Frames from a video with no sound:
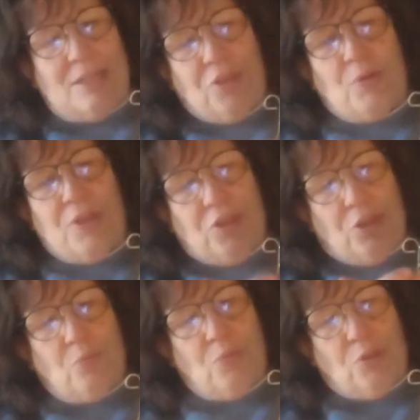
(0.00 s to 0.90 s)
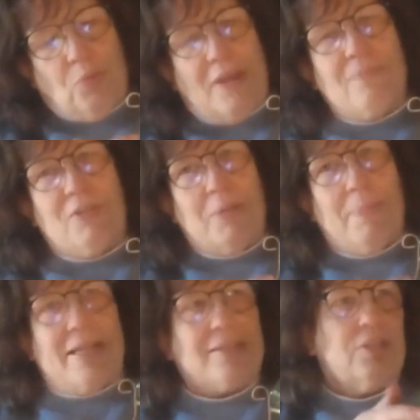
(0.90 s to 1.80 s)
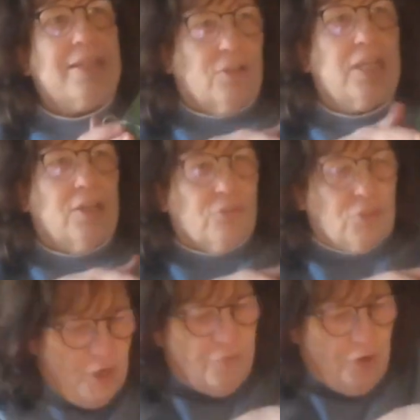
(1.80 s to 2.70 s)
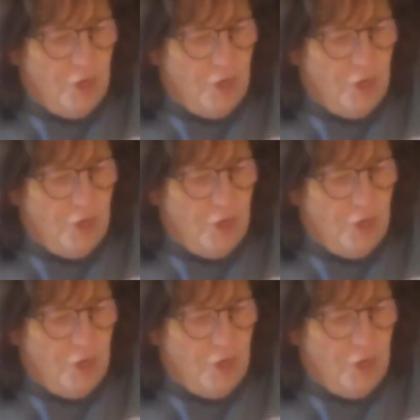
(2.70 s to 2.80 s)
with the weave in the basket down here. So very